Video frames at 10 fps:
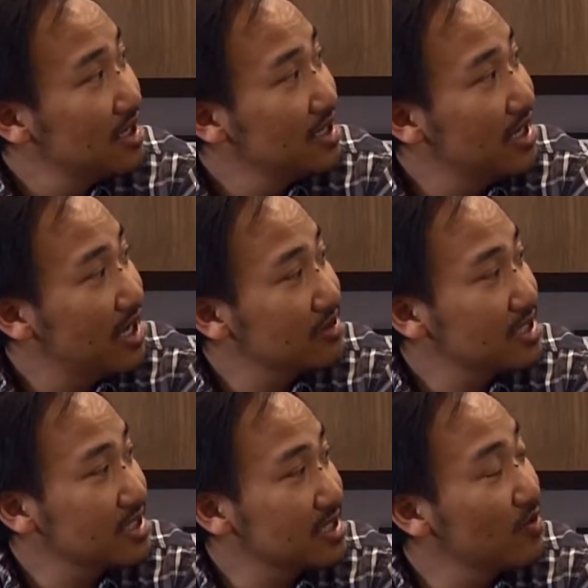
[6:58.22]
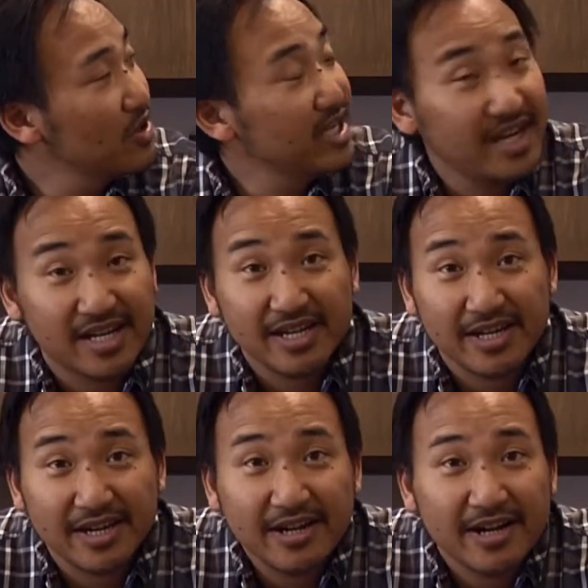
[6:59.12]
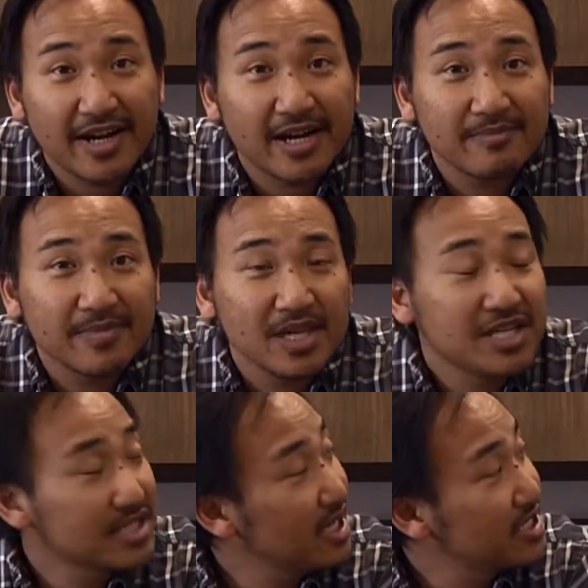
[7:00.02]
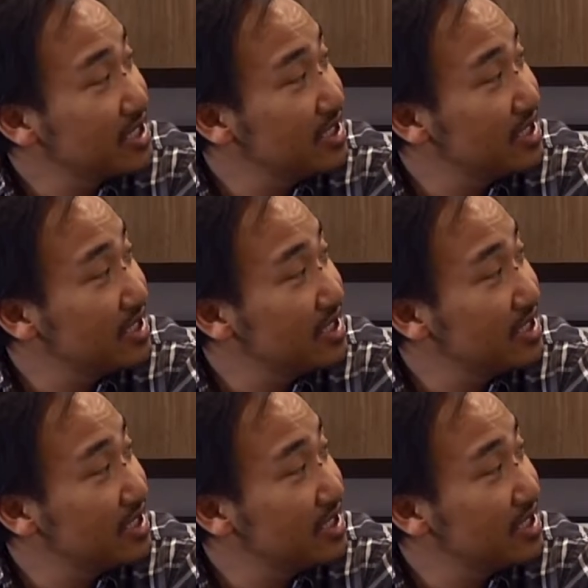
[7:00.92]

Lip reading: Now, just some more data here. Each session